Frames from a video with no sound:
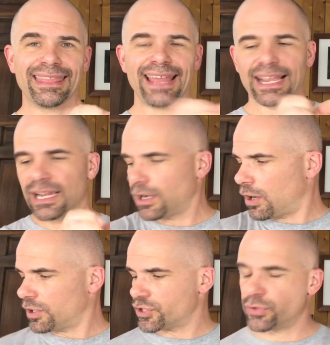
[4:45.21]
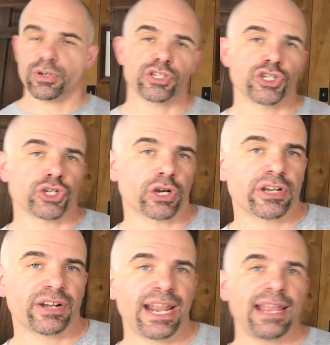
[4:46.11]
that can cause you to
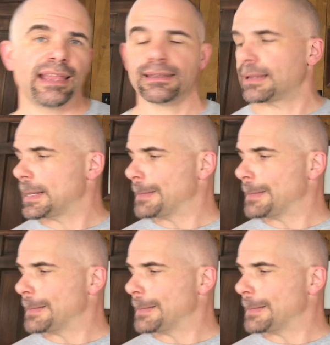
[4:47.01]
jerk your hand.